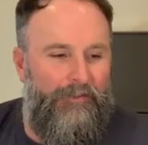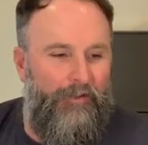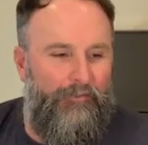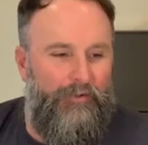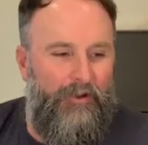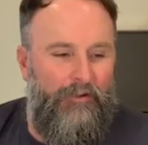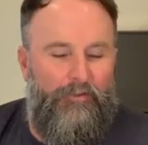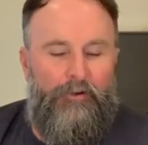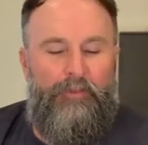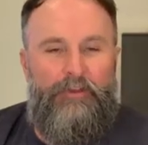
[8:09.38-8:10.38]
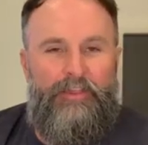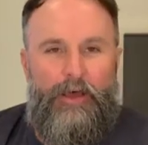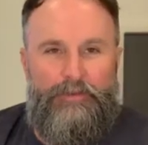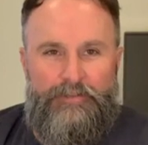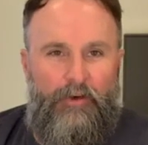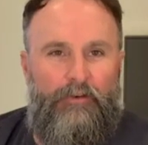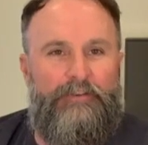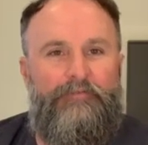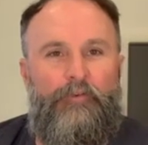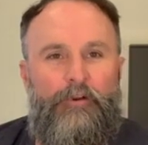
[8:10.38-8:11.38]
you know,
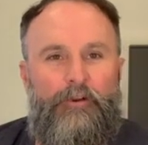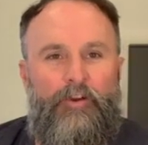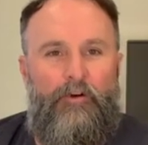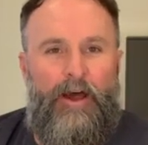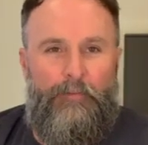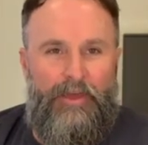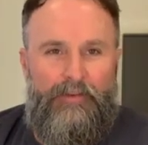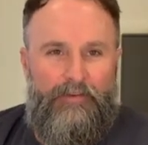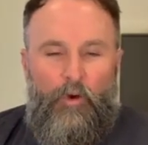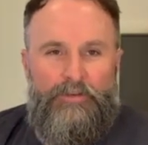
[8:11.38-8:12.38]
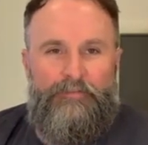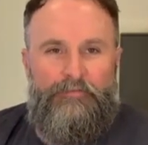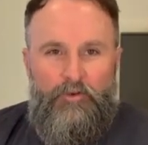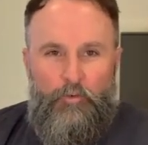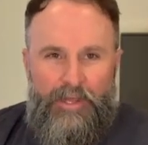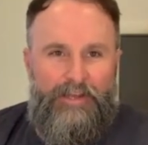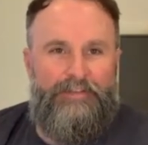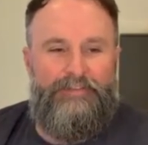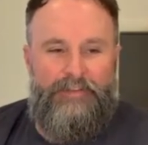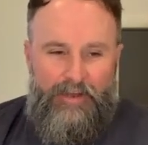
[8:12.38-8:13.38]
$333,000 for climate the course of two
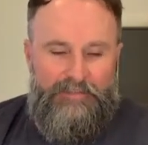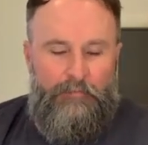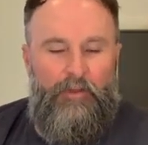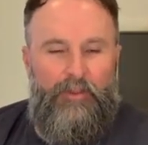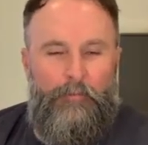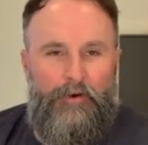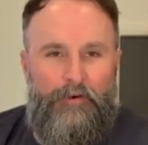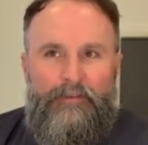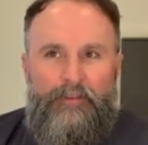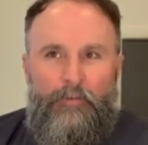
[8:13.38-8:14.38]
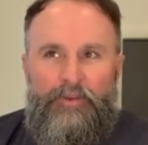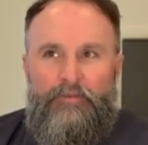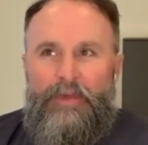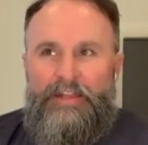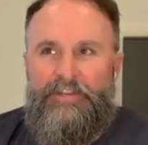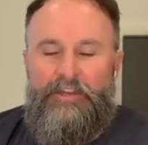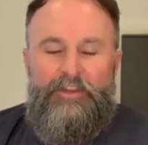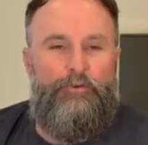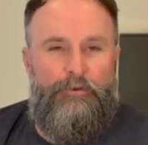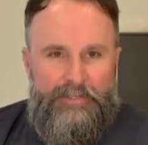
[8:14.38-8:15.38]
weeks is not a small number. And when you
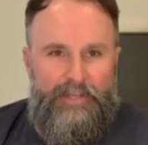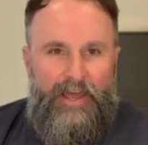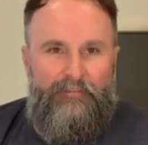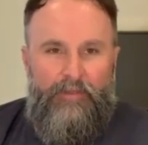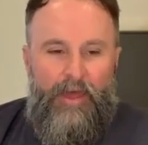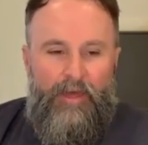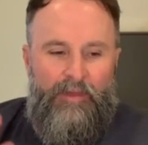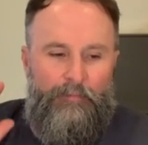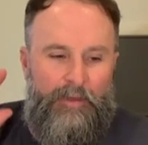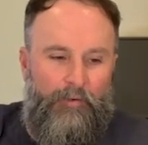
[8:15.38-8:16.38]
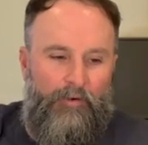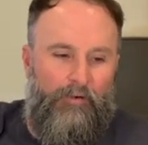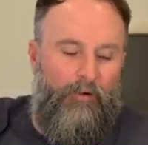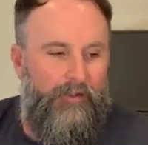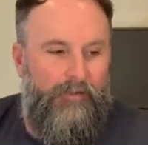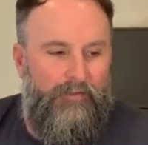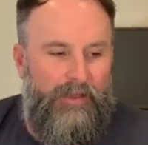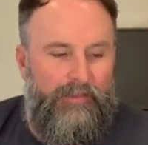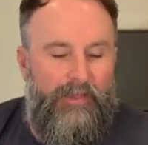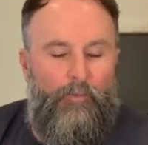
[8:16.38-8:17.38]
mention UNICEF, I, I think people
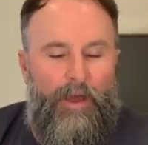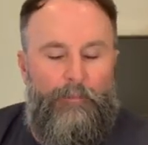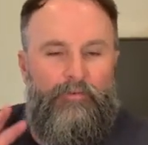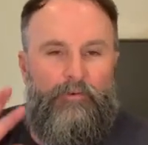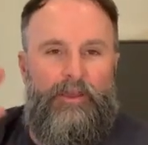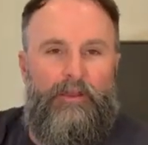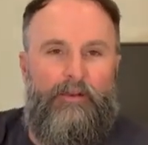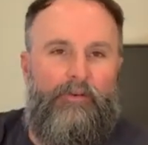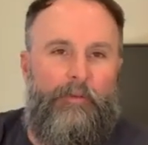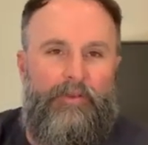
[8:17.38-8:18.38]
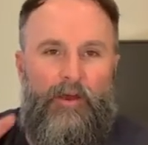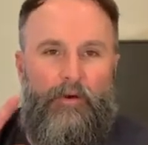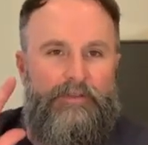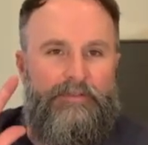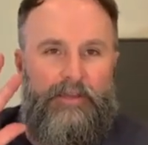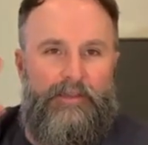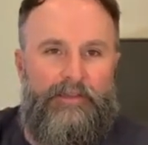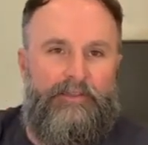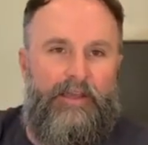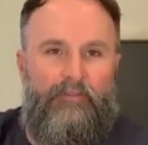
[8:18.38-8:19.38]
think that Web3 or crypto is like
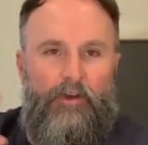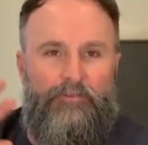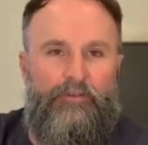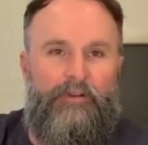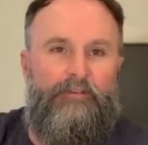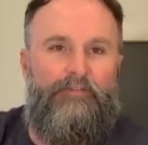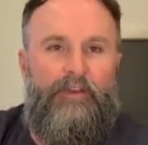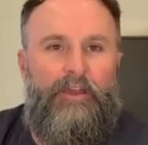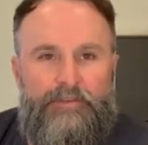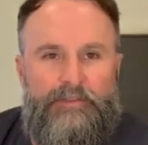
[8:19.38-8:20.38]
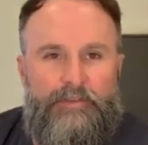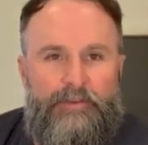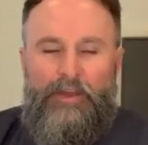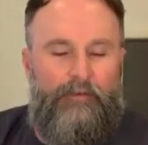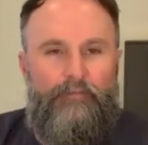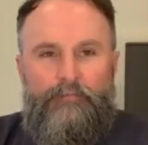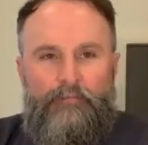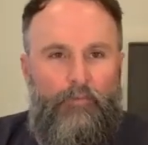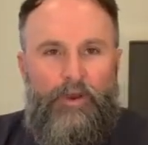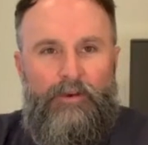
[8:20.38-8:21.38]
this kind of alternative, or like
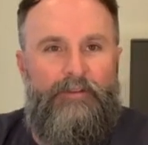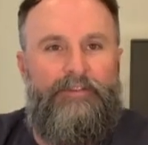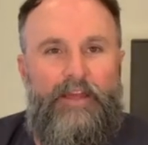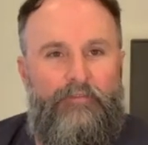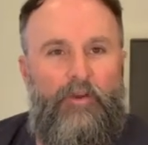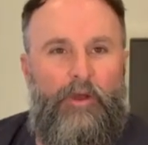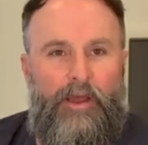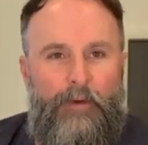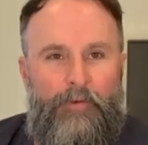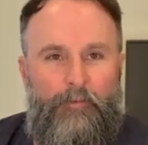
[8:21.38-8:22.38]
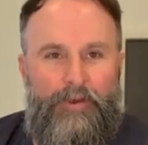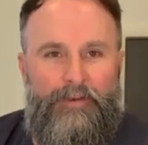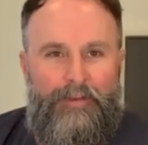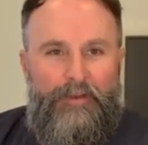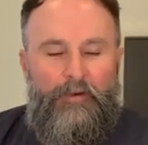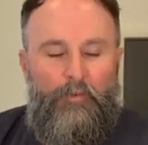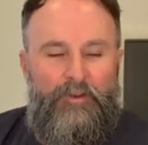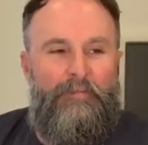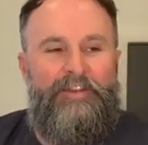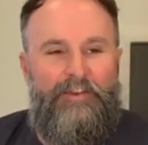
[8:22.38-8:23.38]
weird stuff going on. But when,
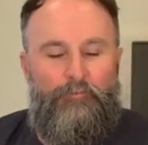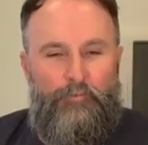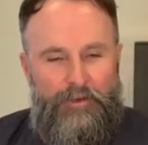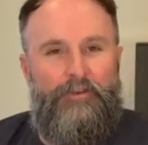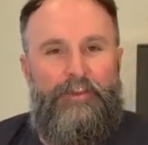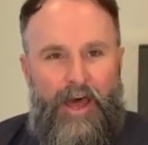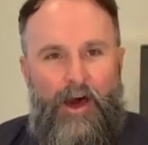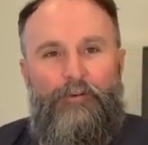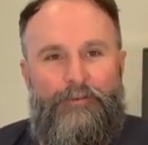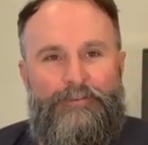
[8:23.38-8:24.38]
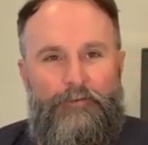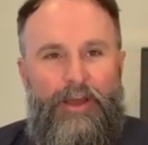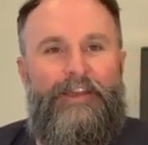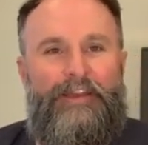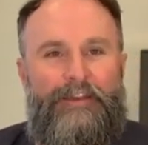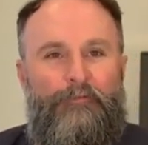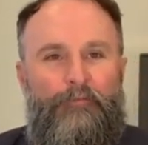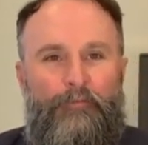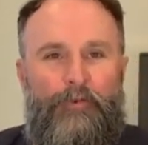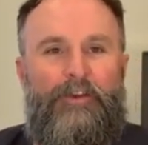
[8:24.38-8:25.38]
when you mention real dollars, right,
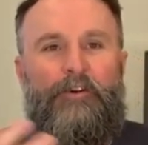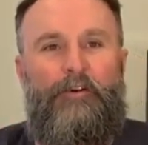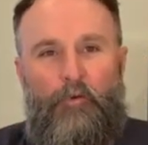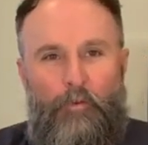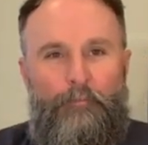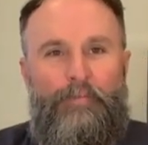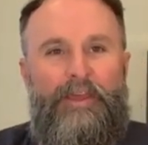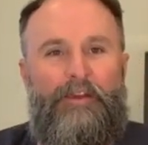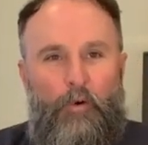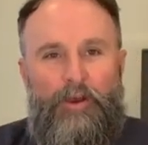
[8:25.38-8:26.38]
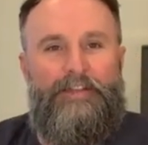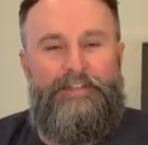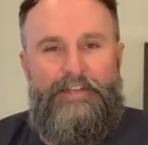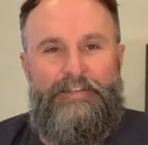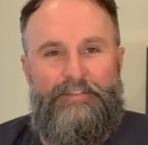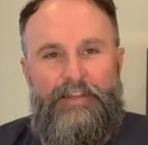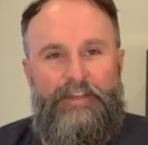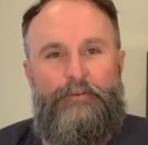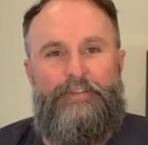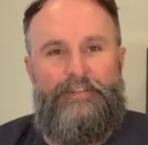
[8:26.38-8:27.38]
in real big organizations
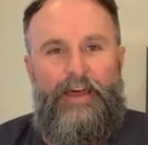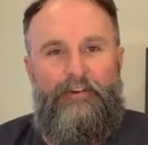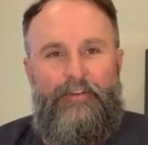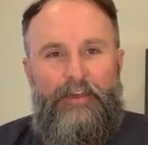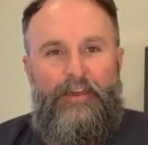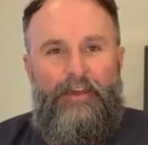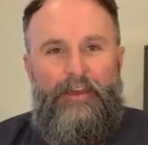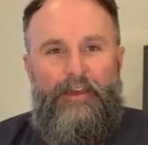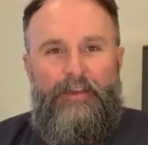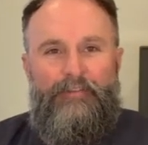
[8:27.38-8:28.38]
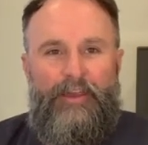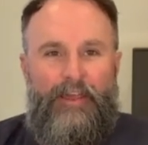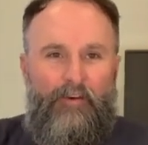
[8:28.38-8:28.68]
like UNICEF, it's like,